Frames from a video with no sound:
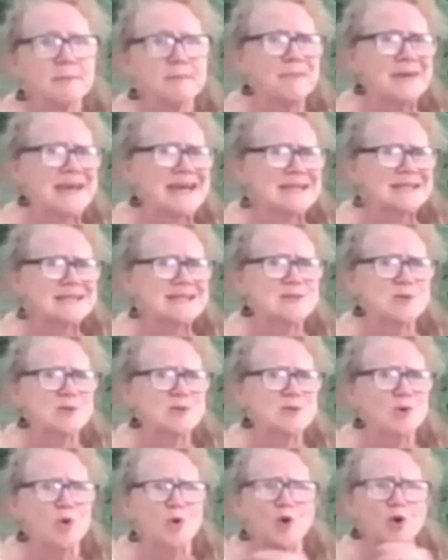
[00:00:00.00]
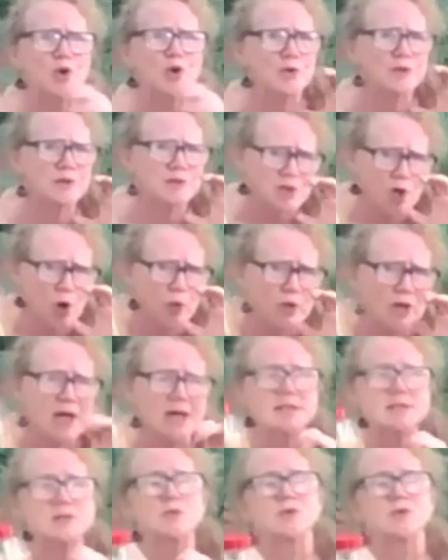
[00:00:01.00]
bits or donuts or